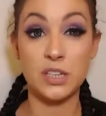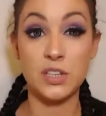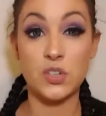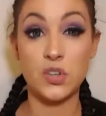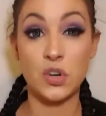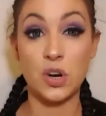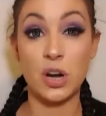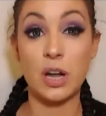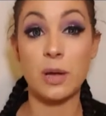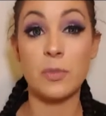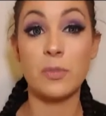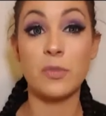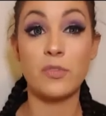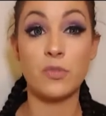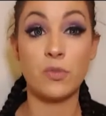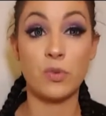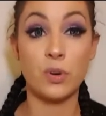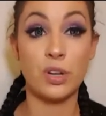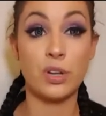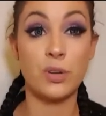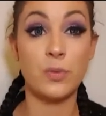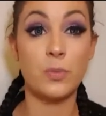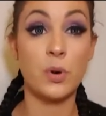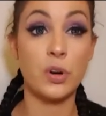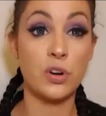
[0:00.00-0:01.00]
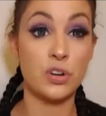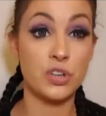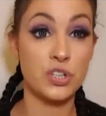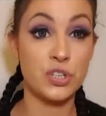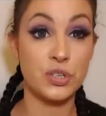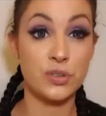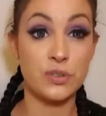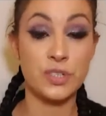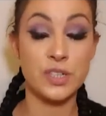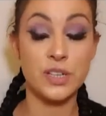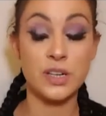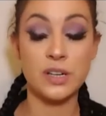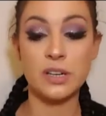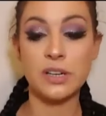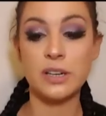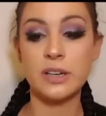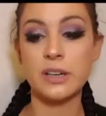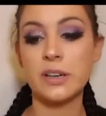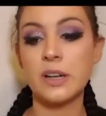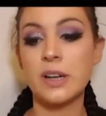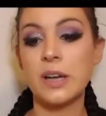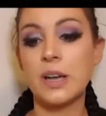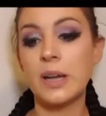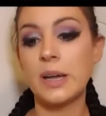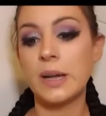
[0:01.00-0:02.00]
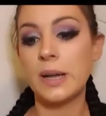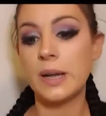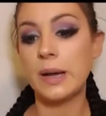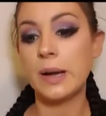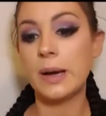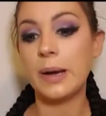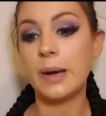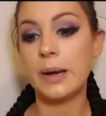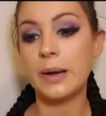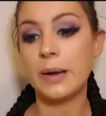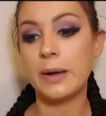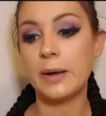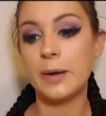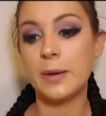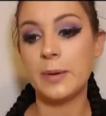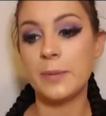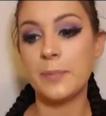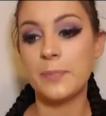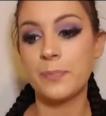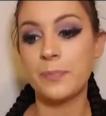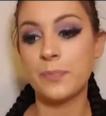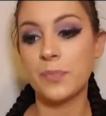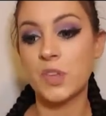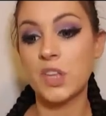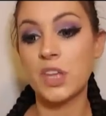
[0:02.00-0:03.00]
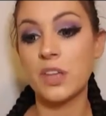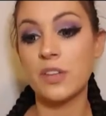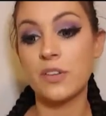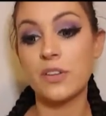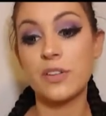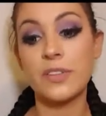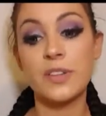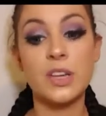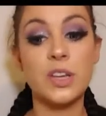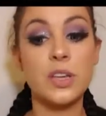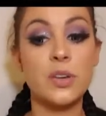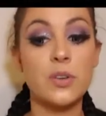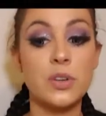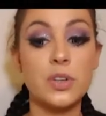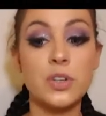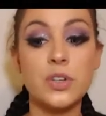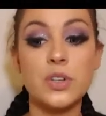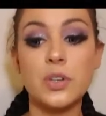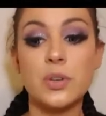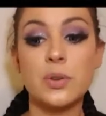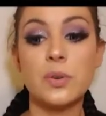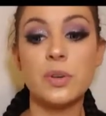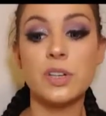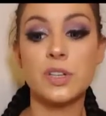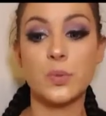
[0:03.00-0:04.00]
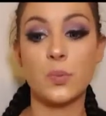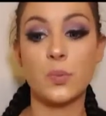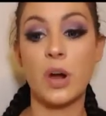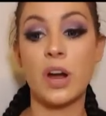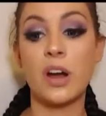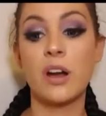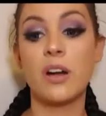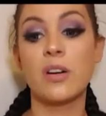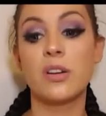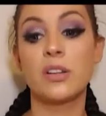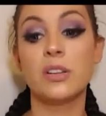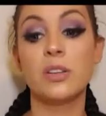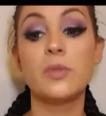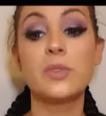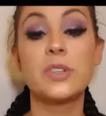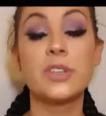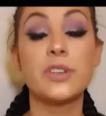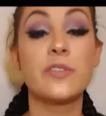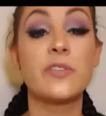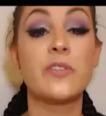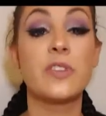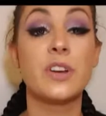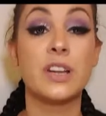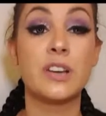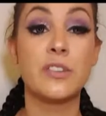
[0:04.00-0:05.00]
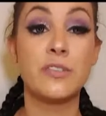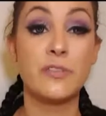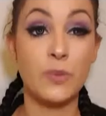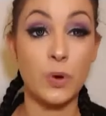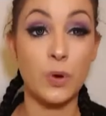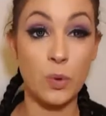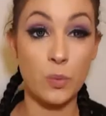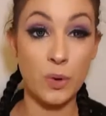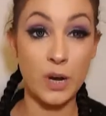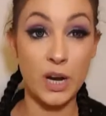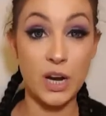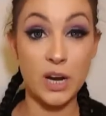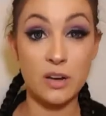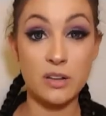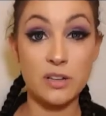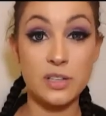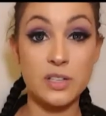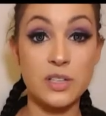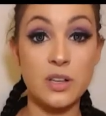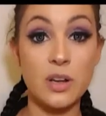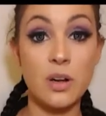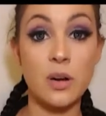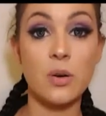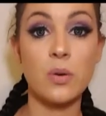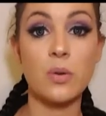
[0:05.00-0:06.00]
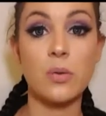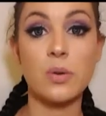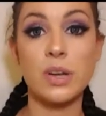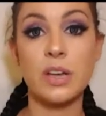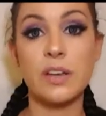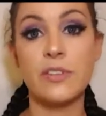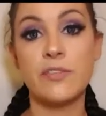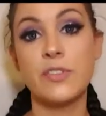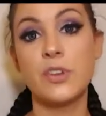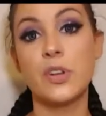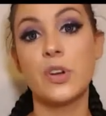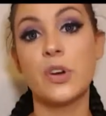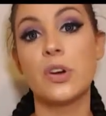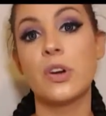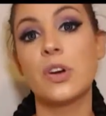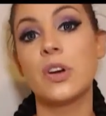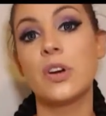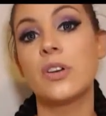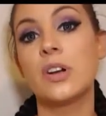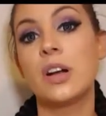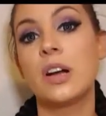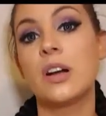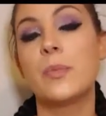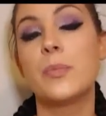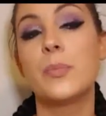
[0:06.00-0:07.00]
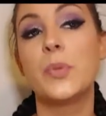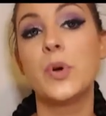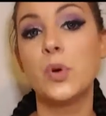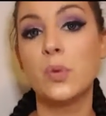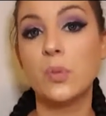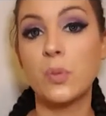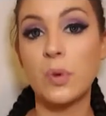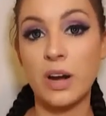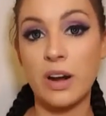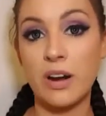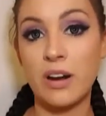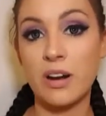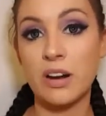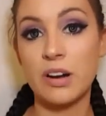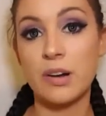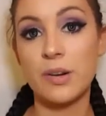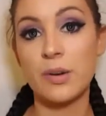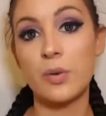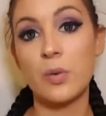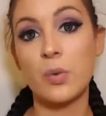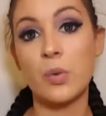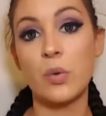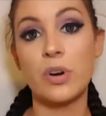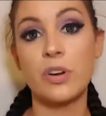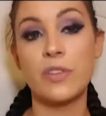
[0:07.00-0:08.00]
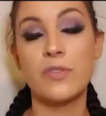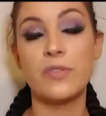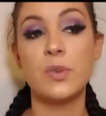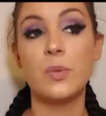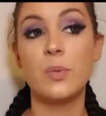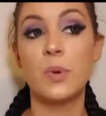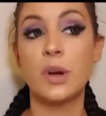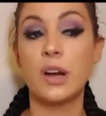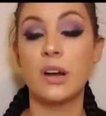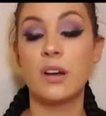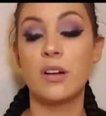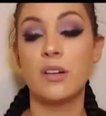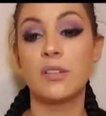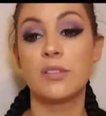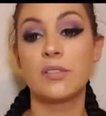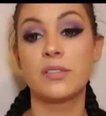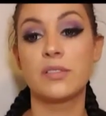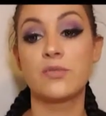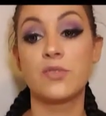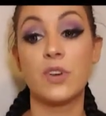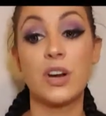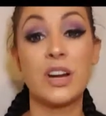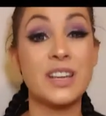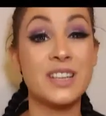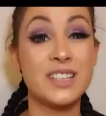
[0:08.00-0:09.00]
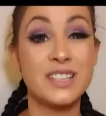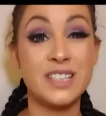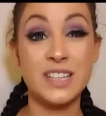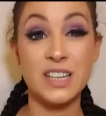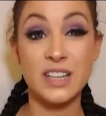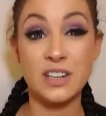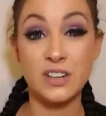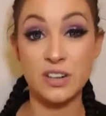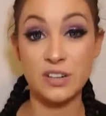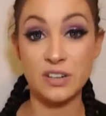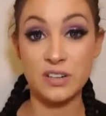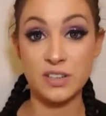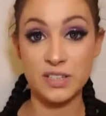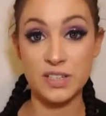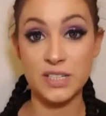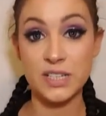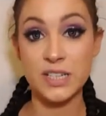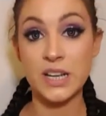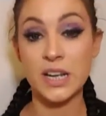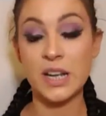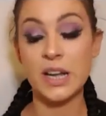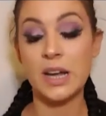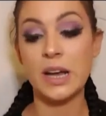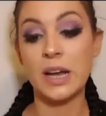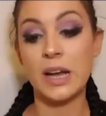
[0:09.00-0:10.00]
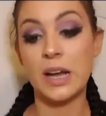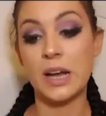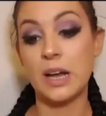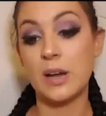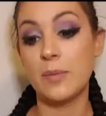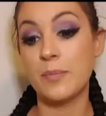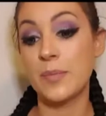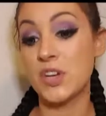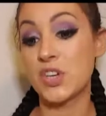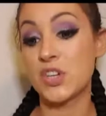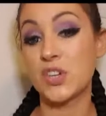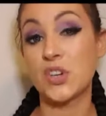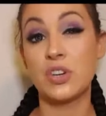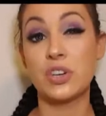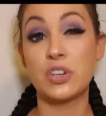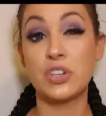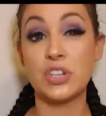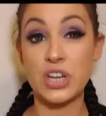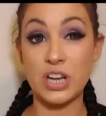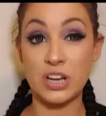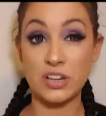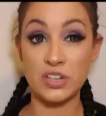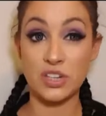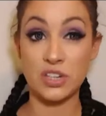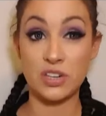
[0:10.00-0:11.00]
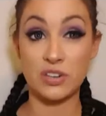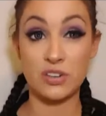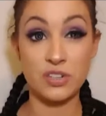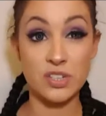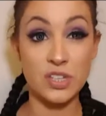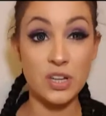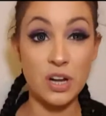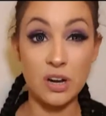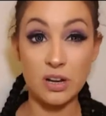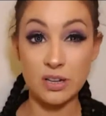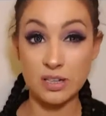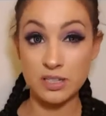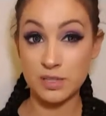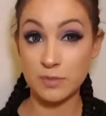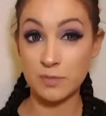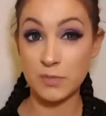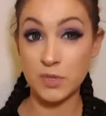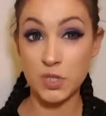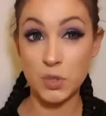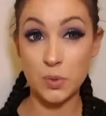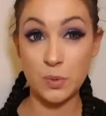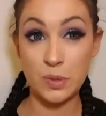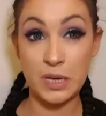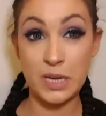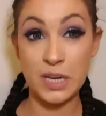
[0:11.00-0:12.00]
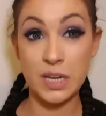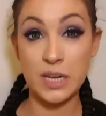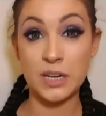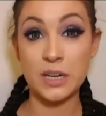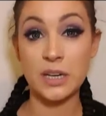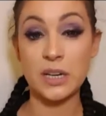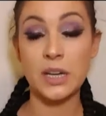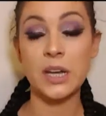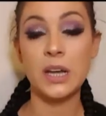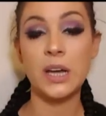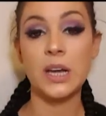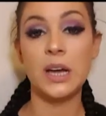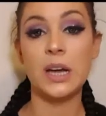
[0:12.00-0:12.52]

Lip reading: dry before you put shoes on. The other thing you can do is wear looser fitting footwear. So if you're a boot wearer or if you wear running sneakers, make sure you're changing your socks in between.